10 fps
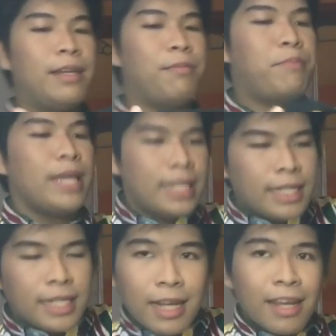in a bit.
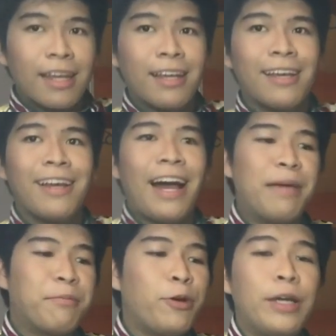
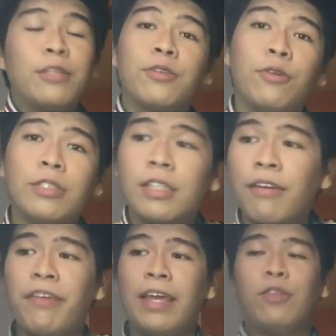I am going to Toast
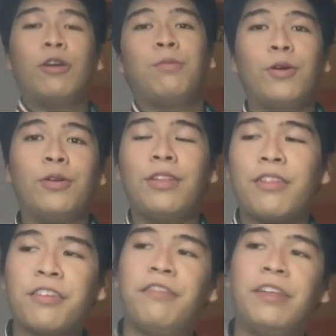Cafe to upload few